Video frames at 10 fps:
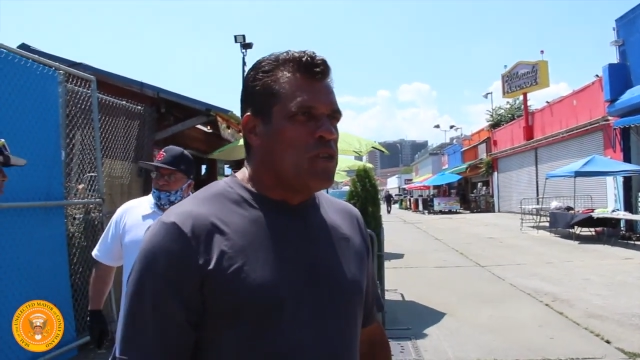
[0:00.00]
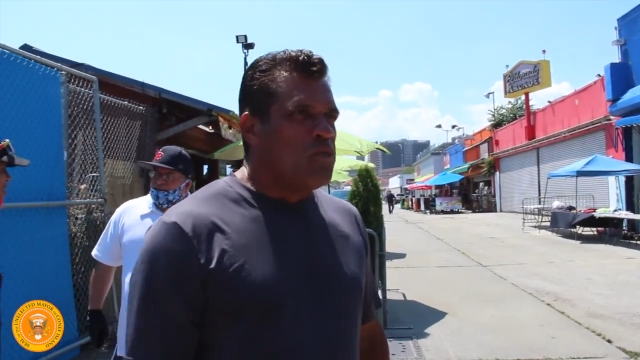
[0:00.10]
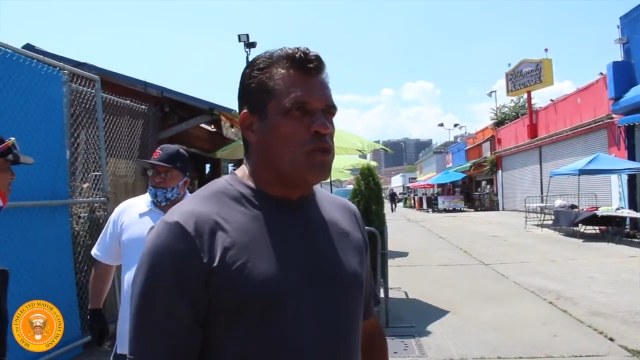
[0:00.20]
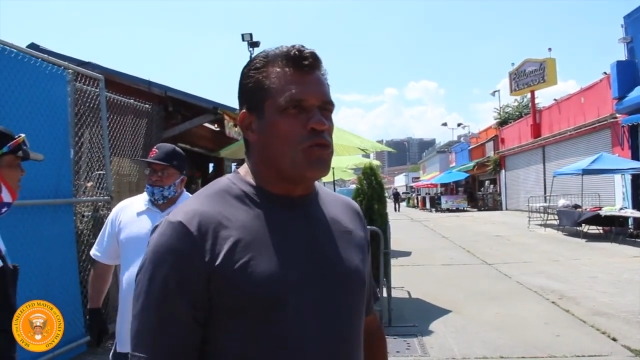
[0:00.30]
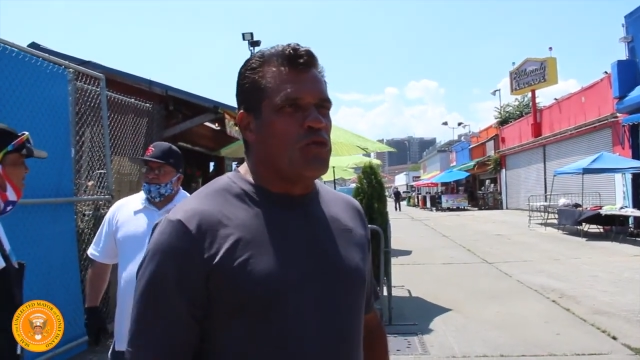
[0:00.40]

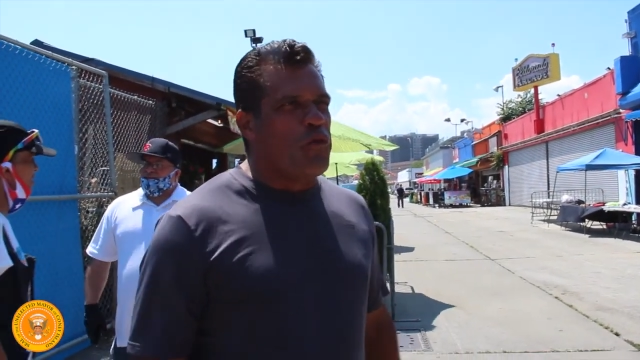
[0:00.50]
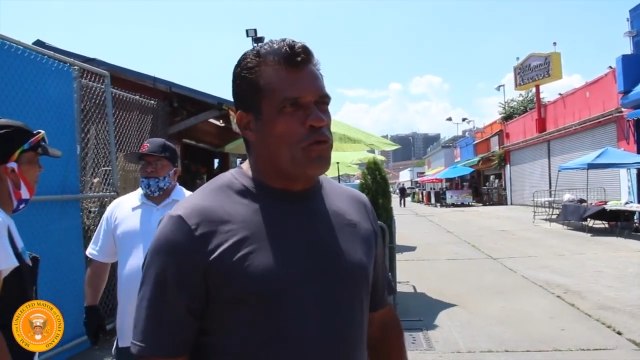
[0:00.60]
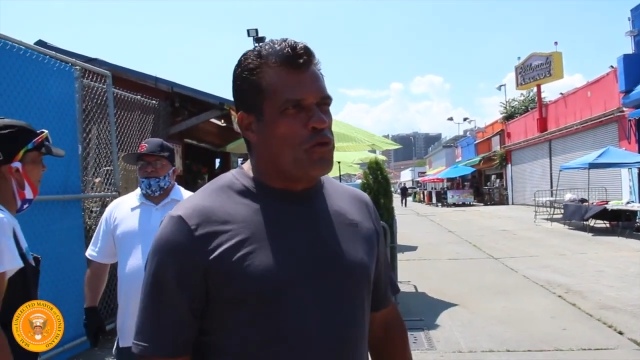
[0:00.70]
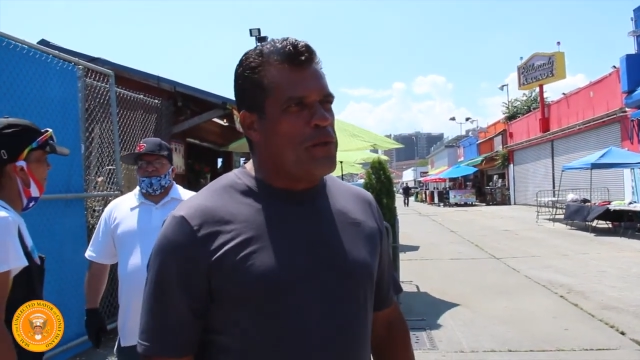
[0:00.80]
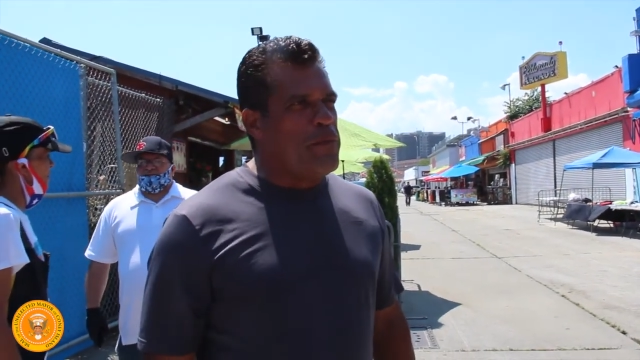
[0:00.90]
We do
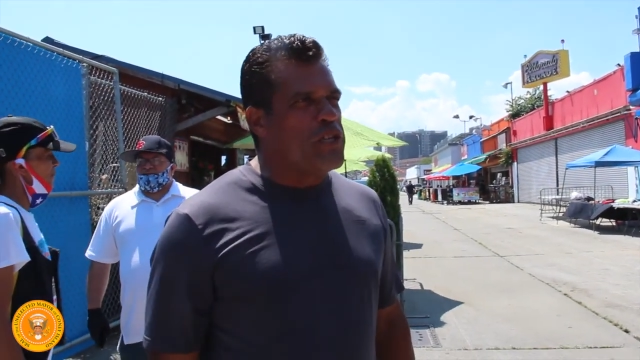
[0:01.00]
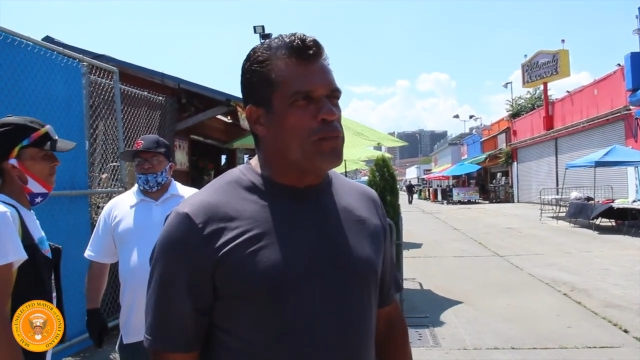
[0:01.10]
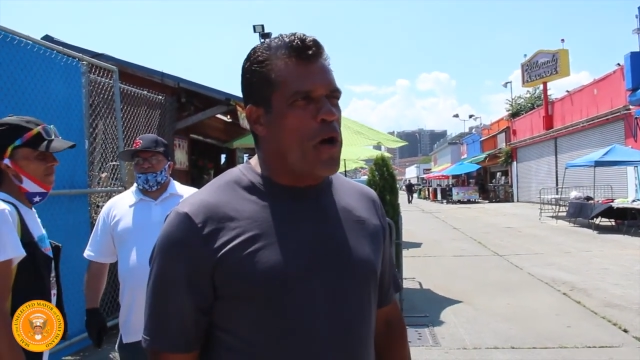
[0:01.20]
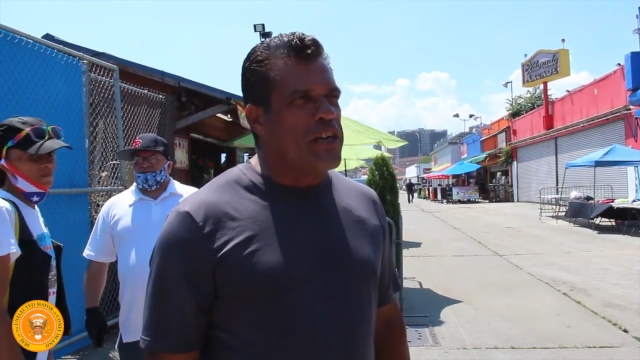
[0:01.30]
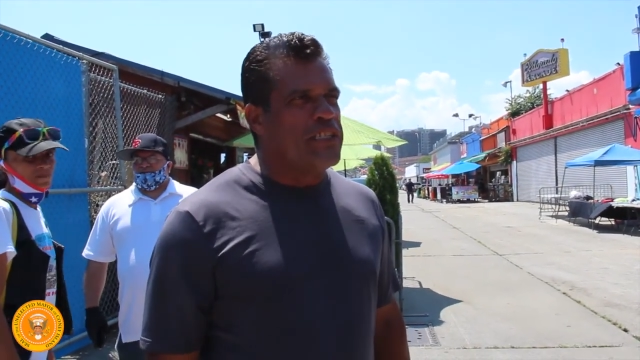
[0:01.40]
free beach
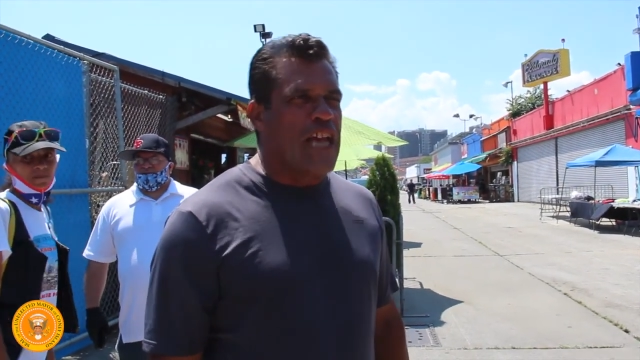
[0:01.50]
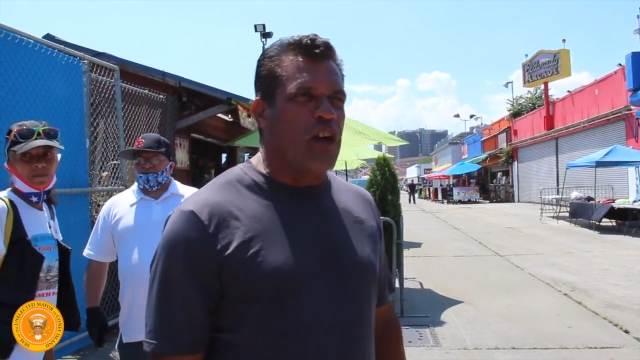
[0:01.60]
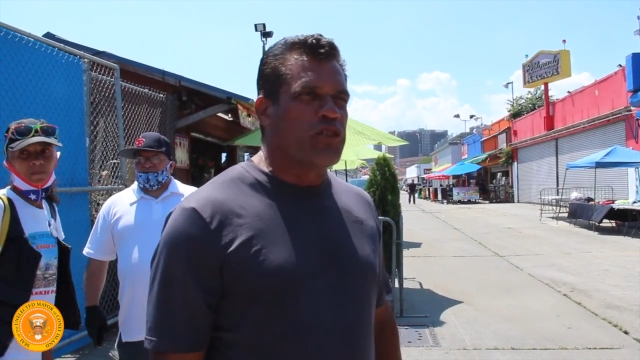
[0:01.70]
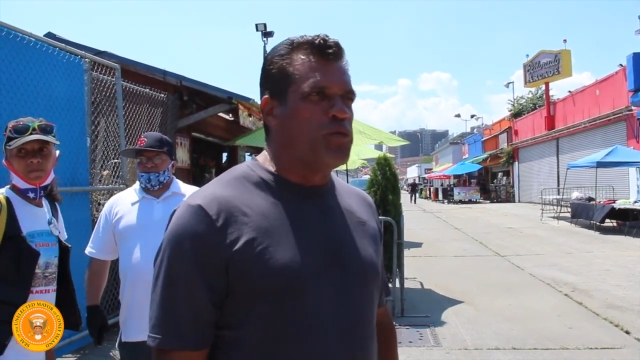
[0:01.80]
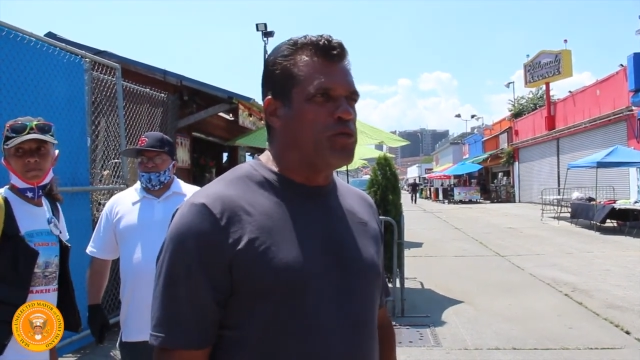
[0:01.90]
parties,
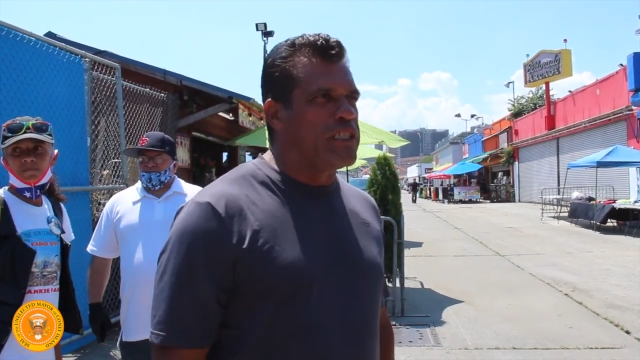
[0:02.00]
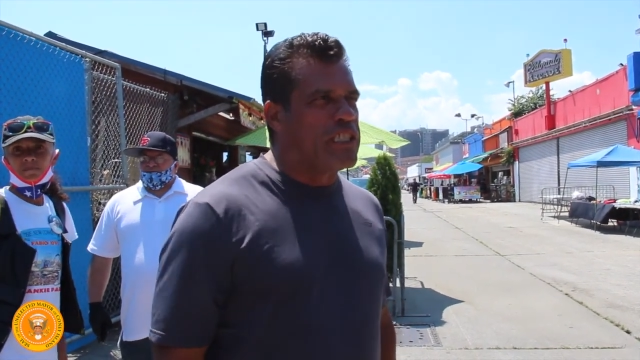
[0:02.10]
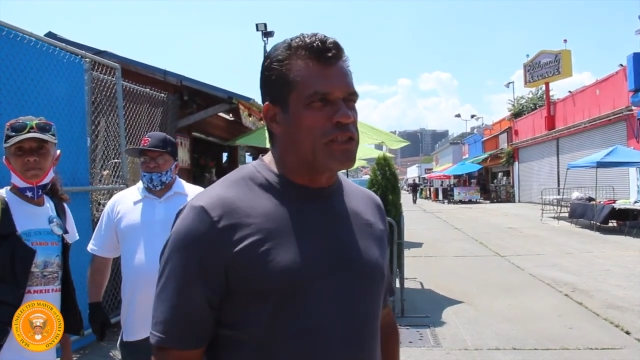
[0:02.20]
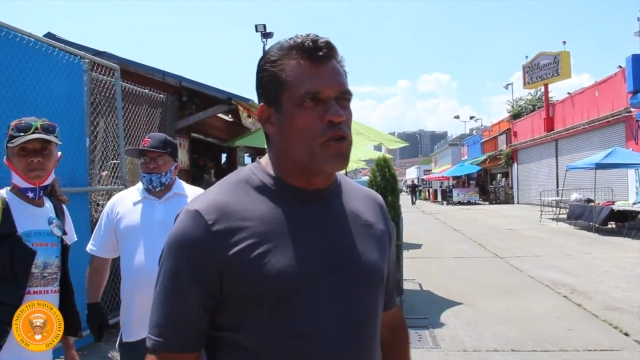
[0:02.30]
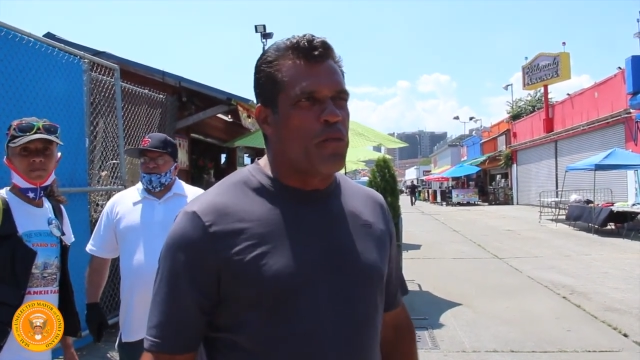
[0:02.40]
house music,
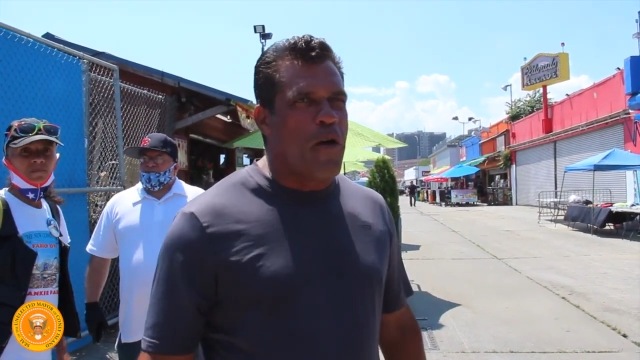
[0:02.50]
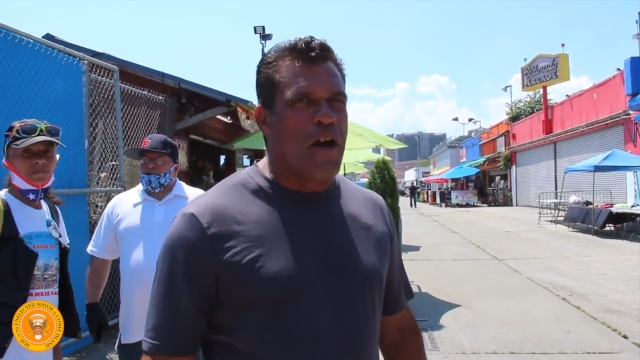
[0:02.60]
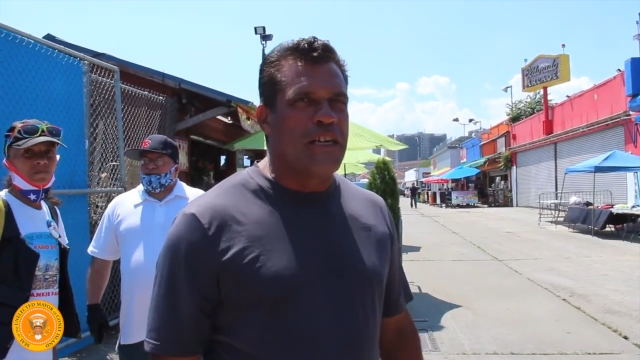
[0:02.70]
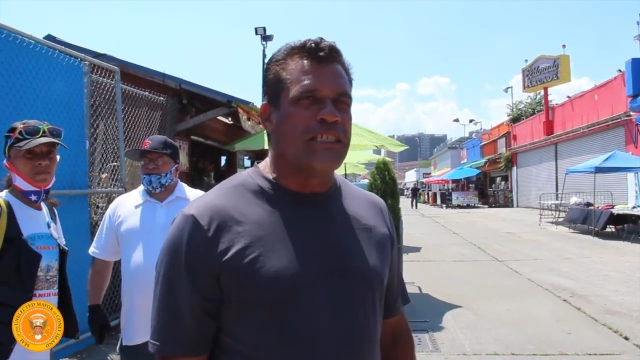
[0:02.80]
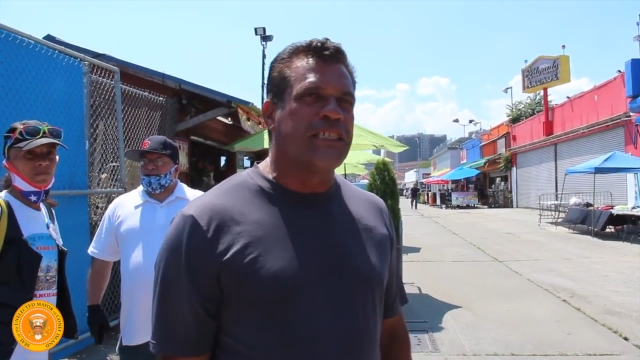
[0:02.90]
disco
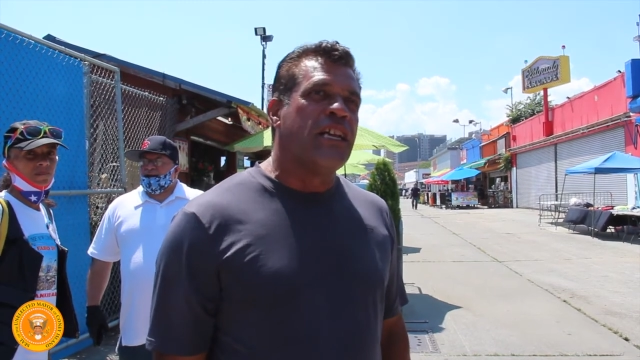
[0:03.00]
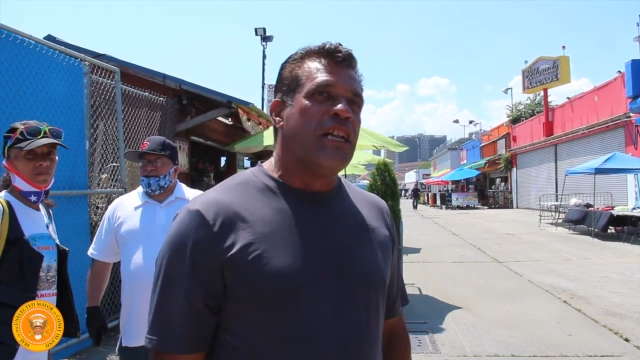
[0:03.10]
parties.